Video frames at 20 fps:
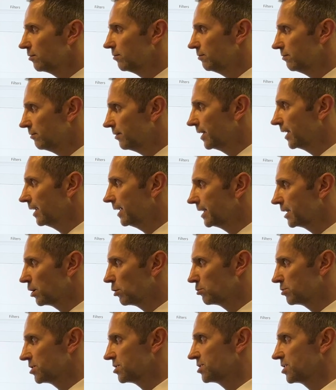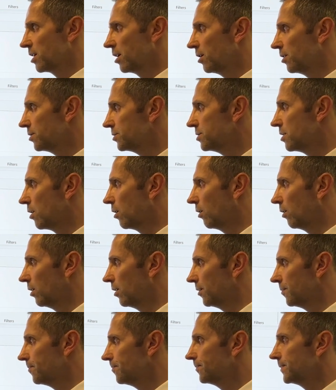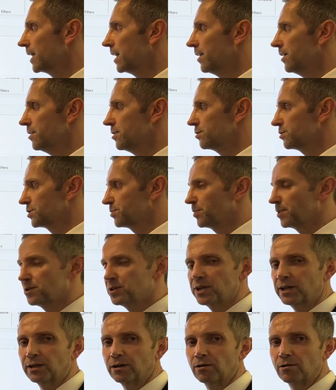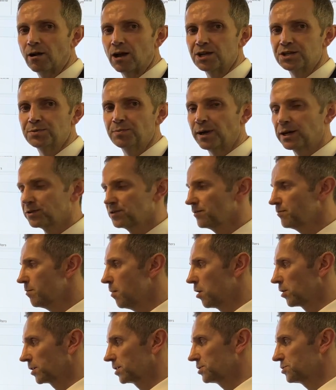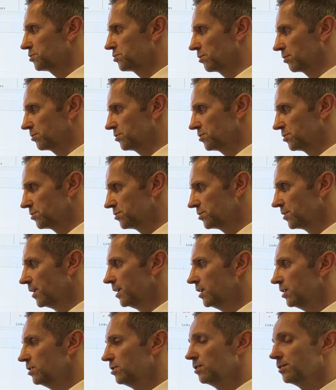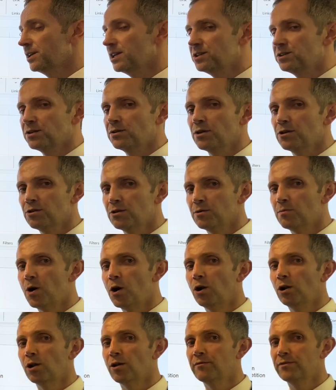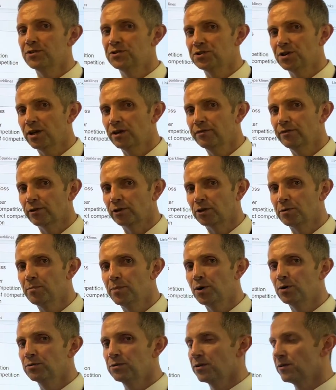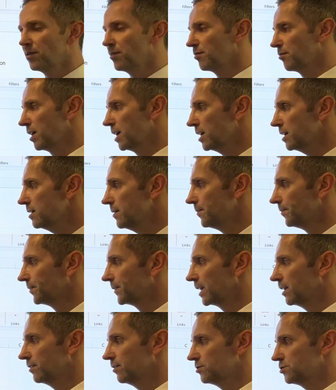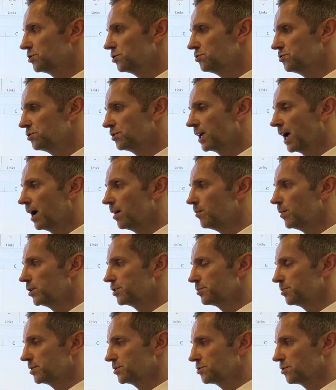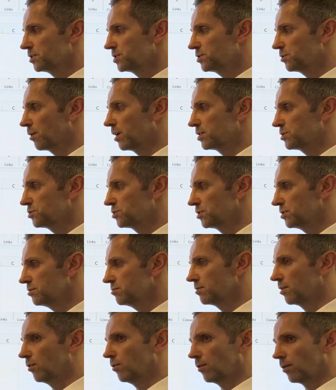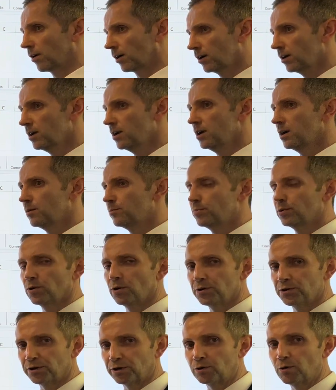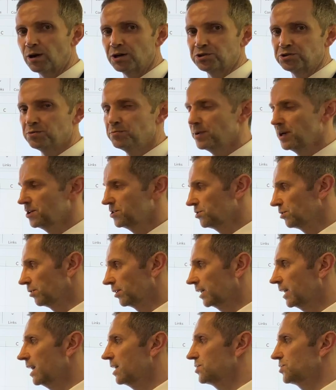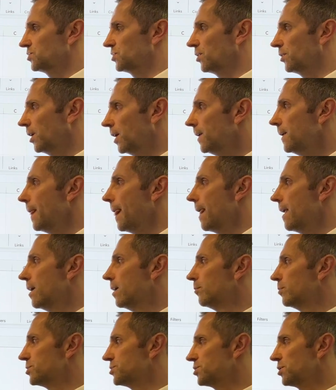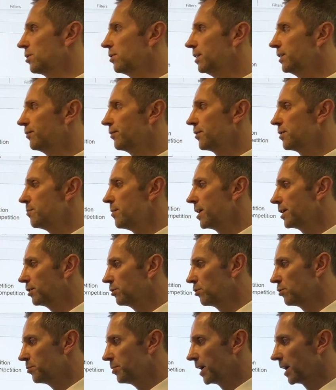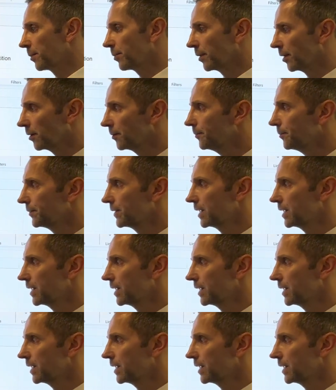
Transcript: really go to town on those particular aspects of market structures. You'll need to know them all, obviously, for component three, should you get a multiple choice question or broader question based on a case study. But certainly for the micro paper,